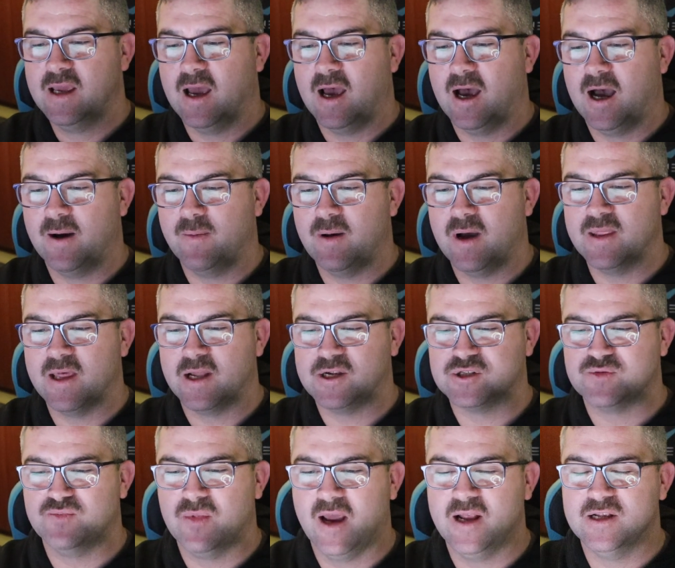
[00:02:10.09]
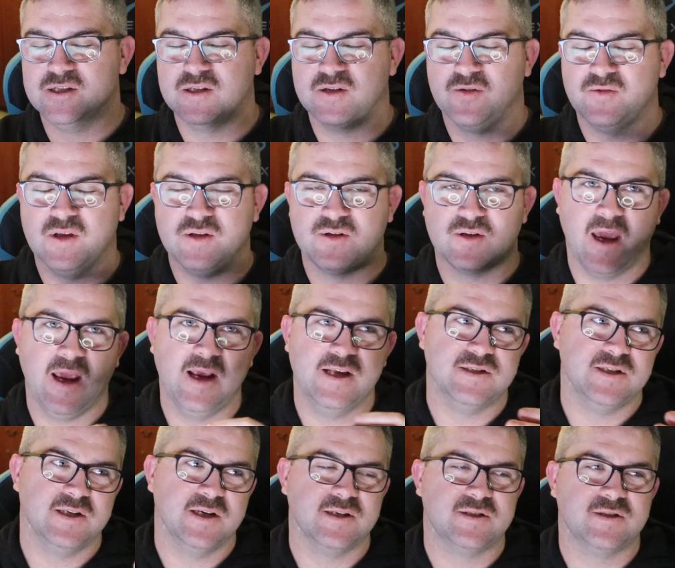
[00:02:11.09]
Um, and that just means it's
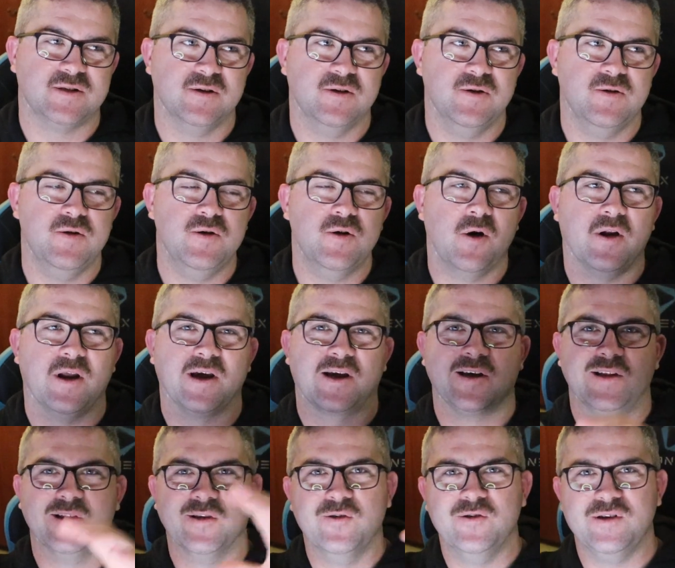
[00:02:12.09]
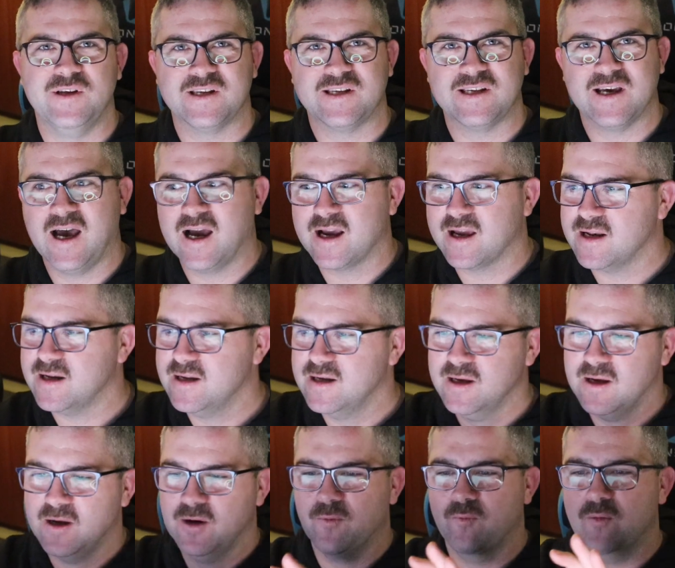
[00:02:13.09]
easier to not occlude your target
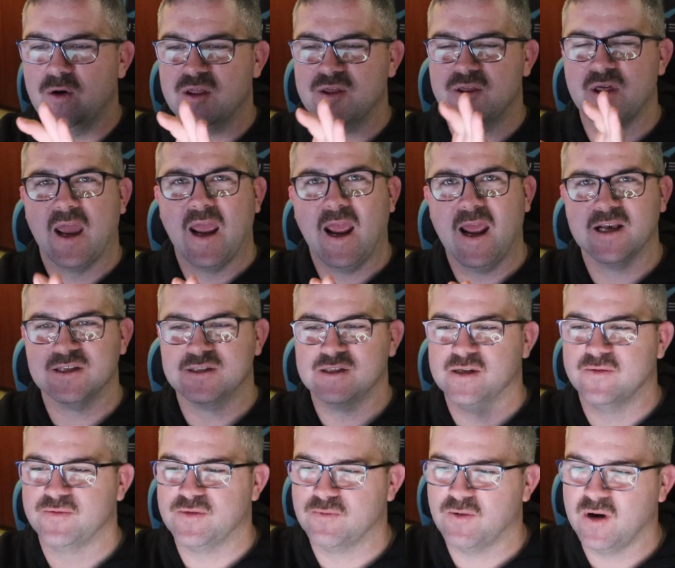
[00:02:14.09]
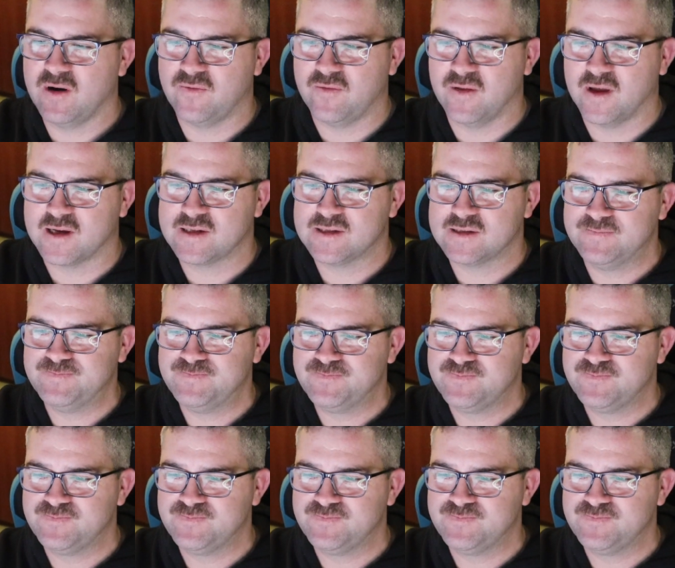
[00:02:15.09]
with the housing of the reflex